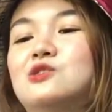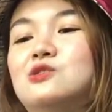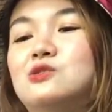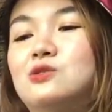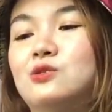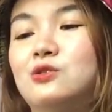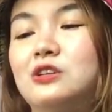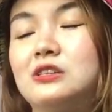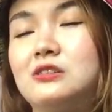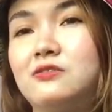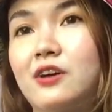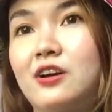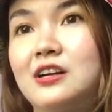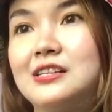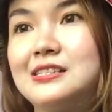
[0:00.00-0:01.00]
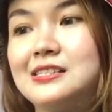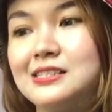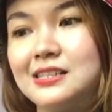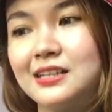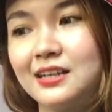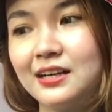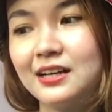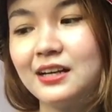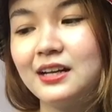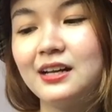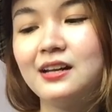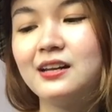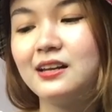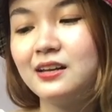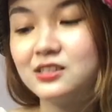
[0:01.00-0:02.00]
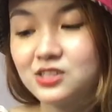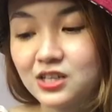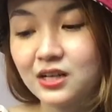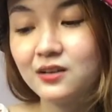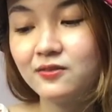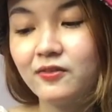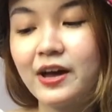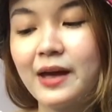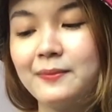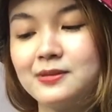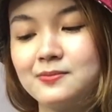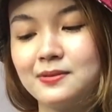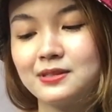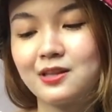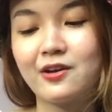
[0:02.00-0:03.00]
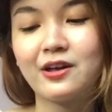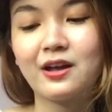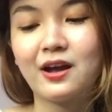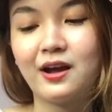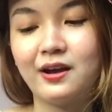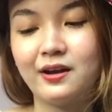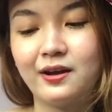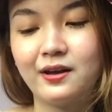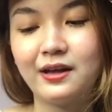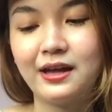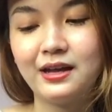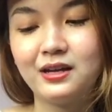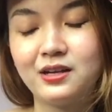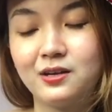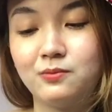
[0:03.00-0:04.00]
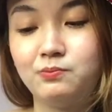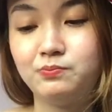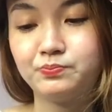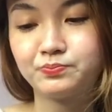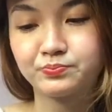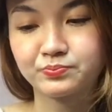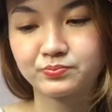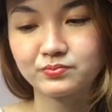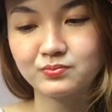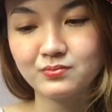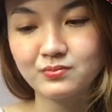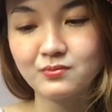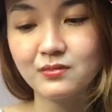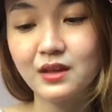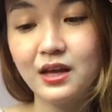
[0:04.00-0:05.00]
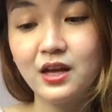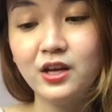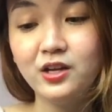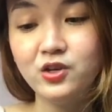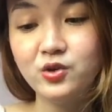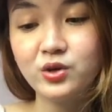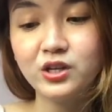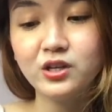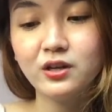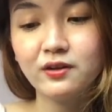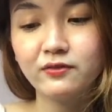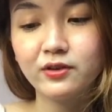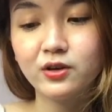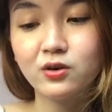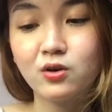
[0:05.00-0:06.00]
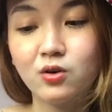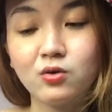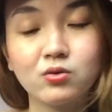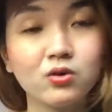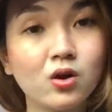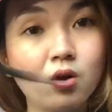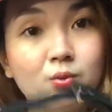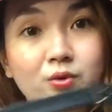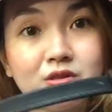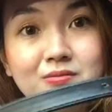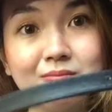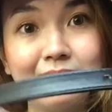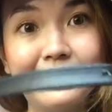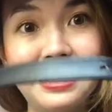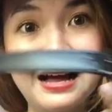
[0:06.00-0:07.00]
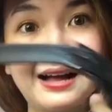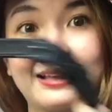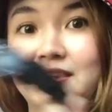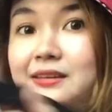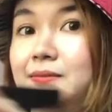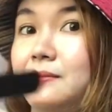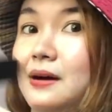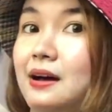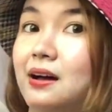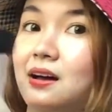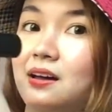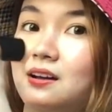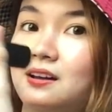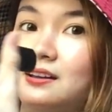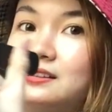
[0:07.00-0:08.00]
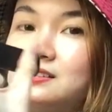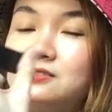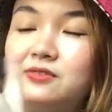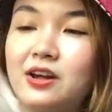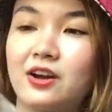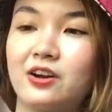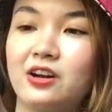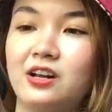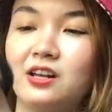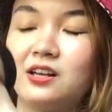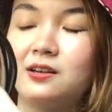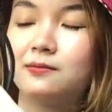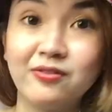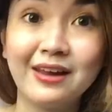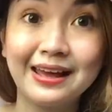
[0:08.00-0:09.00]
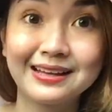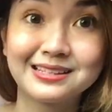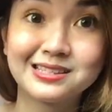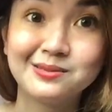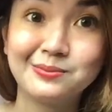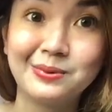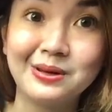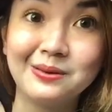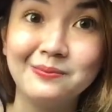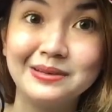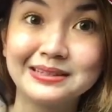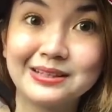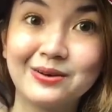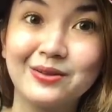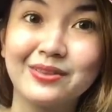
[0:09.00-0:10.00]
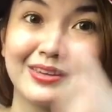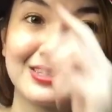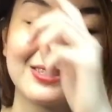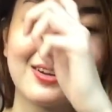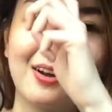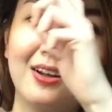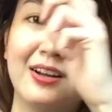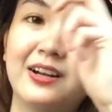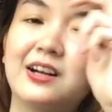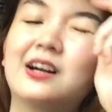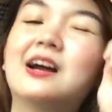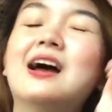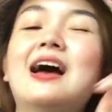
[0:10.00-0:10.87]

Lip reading: So it's very chill vibes bitang ana, and you can never go wrong with black, diba? Kanong it's very flexible bitaw this color.